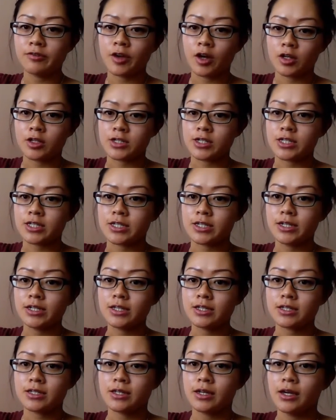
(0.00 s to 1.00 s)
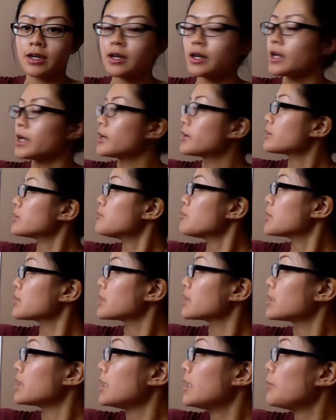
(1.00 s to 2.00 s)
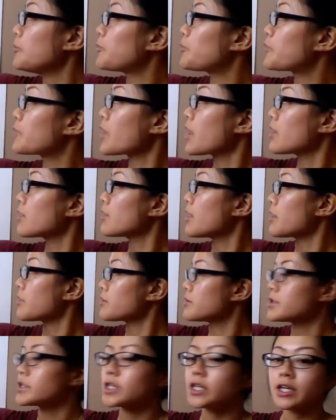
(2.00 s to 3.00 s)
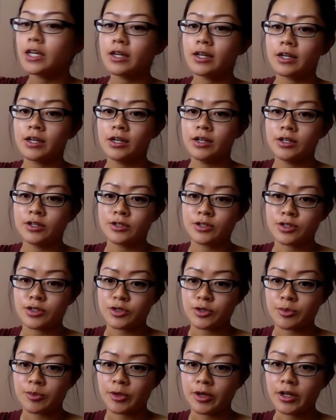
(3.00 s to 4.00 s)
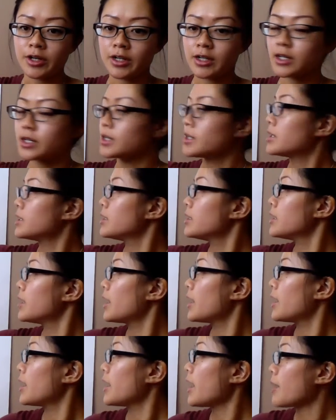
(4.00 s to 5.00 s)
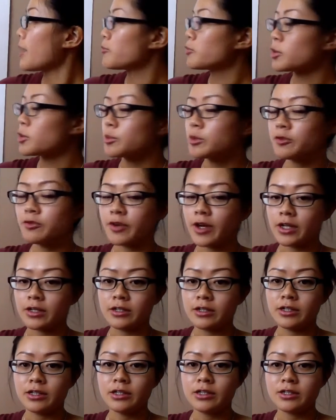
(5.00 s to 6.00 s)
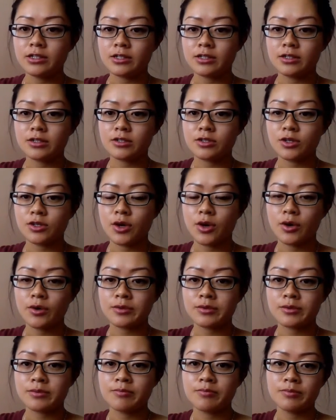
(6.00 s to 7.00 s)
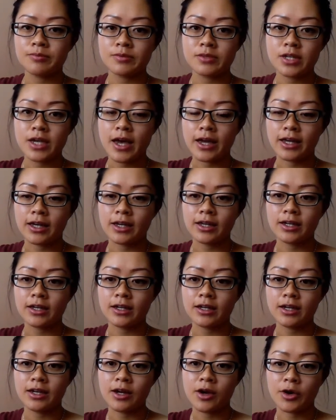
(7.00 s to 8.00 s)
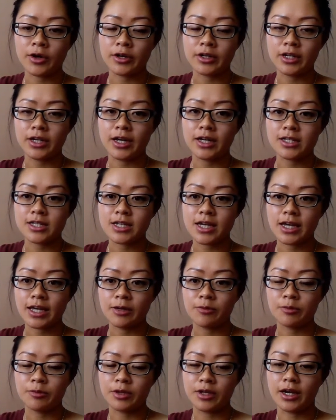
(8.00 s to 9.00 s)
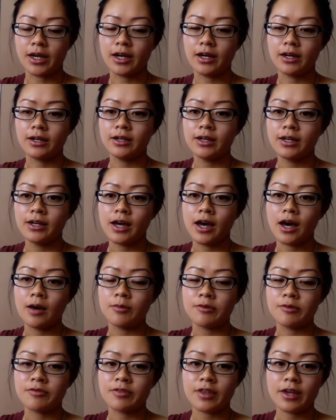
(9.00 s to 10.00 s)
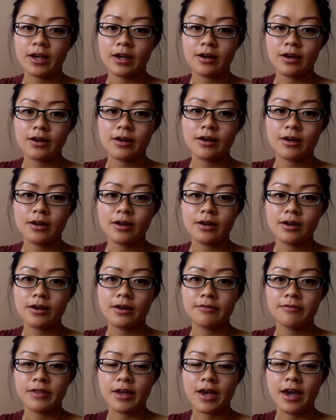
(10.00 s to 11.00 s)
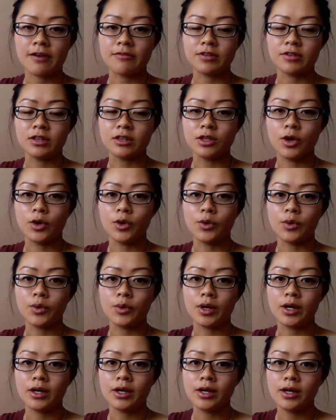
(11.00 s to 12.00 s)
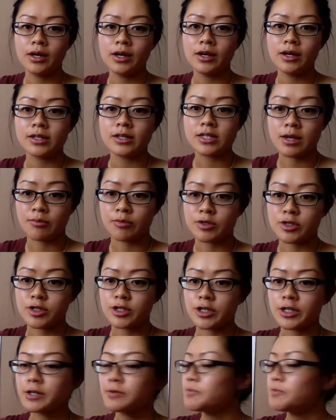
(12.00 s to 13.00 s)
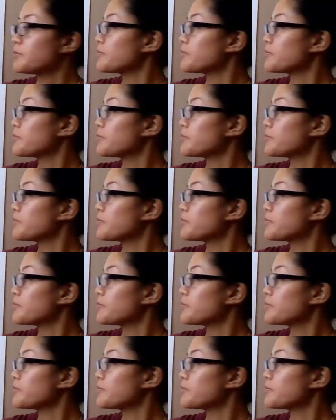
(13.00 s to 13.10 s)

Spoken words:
of consciousness, irritability, lethargy, stupor, abnormal vitals, so tachycardia, tachypnea, if they have a low temperature,